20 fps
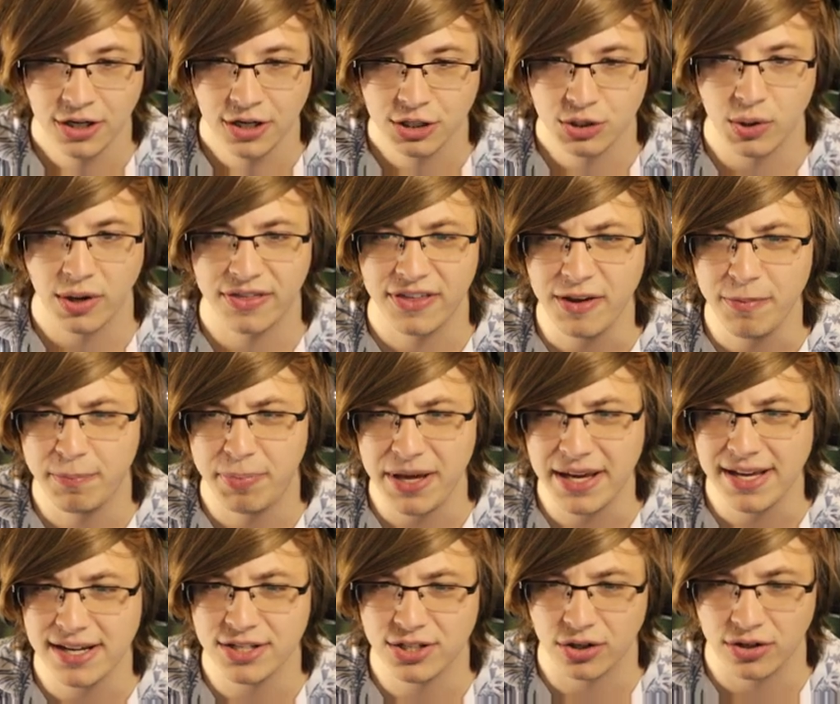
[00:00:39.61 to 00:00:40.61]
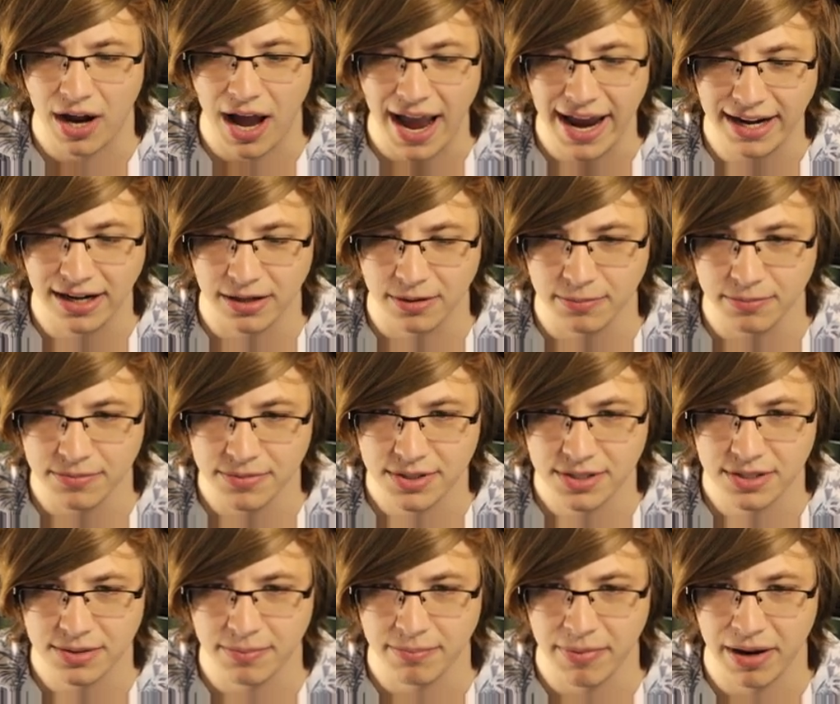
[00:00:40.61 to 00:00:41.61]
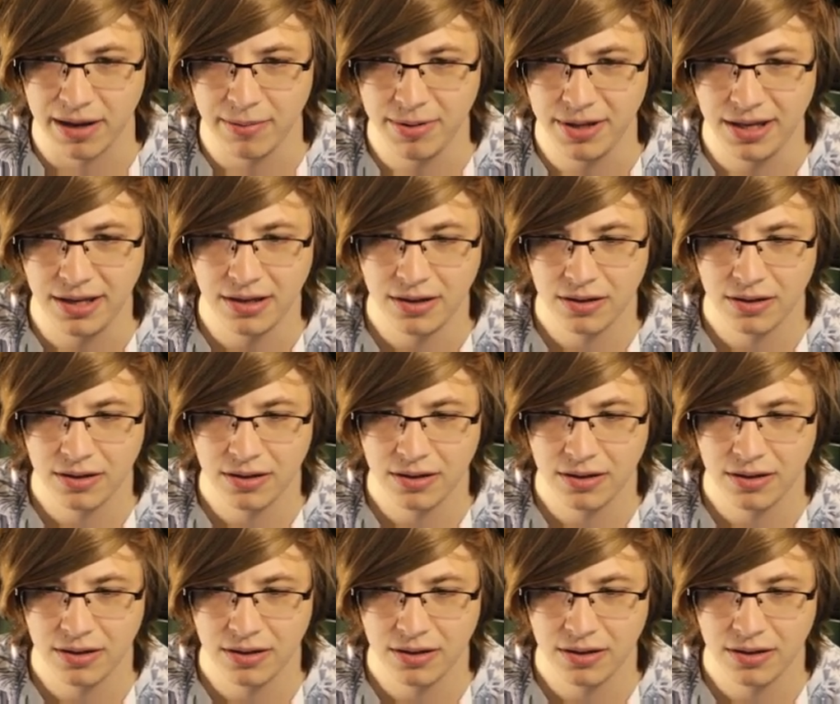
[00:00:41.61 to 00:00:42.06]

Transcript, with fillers: so i think beacons are items maybe